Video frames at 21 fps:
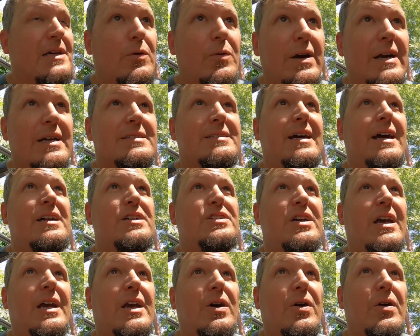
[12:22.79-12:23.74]
I run inside and
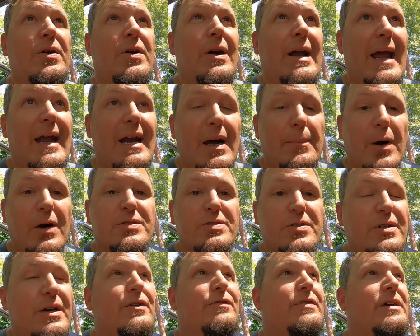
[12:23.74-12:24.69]
check on her, and I'm
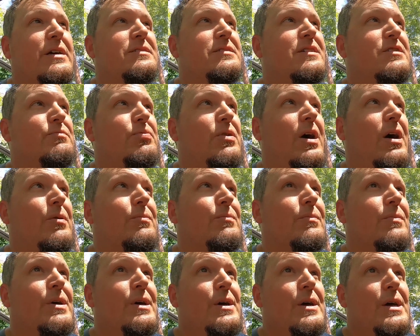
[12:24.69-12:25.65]
also trying to fix this
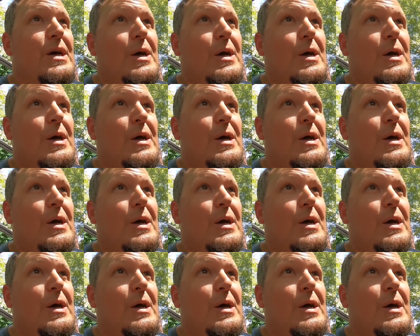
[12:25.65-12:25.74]
problem.